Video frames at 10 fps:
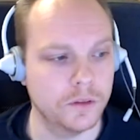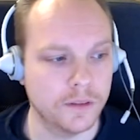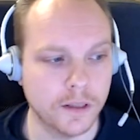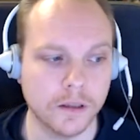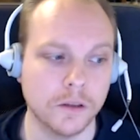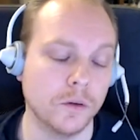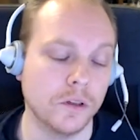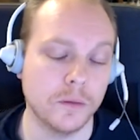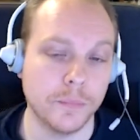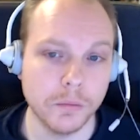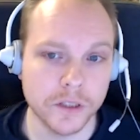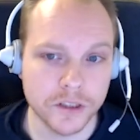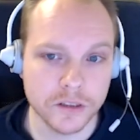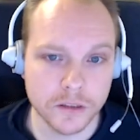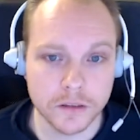target only the publish
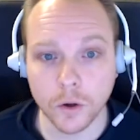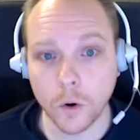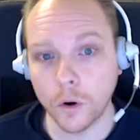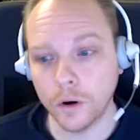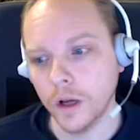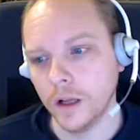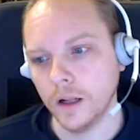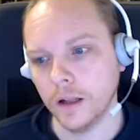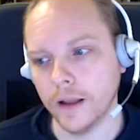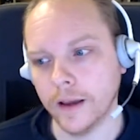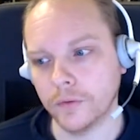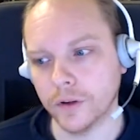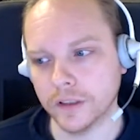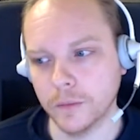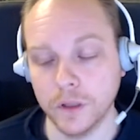instance, or like, for
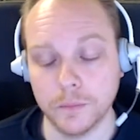example, the